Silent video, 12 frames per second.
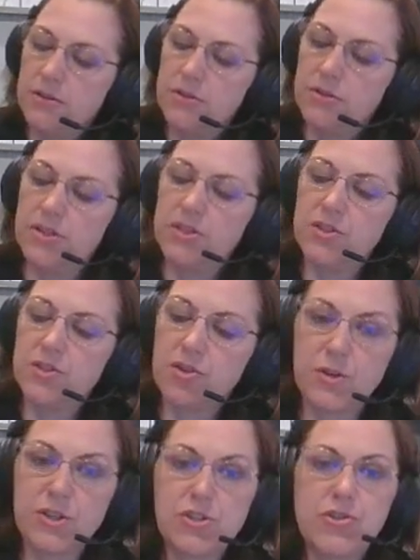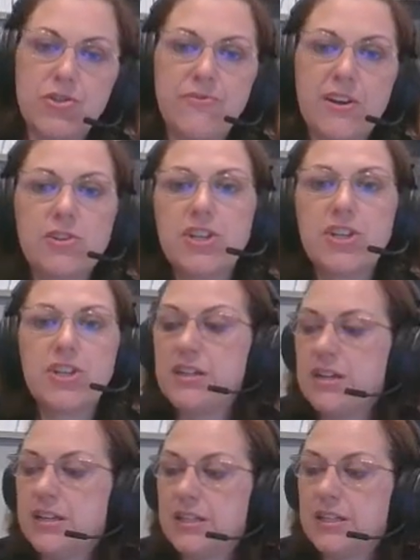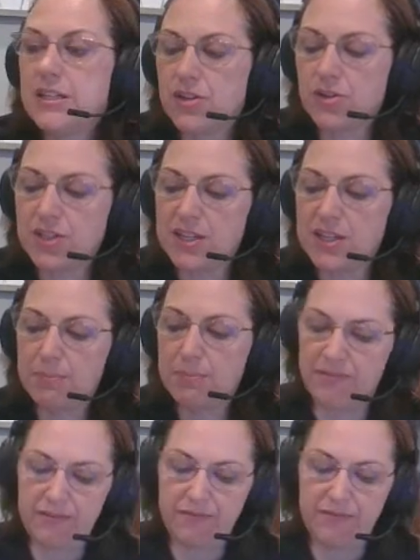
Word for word: So this is our original function. This is our simplified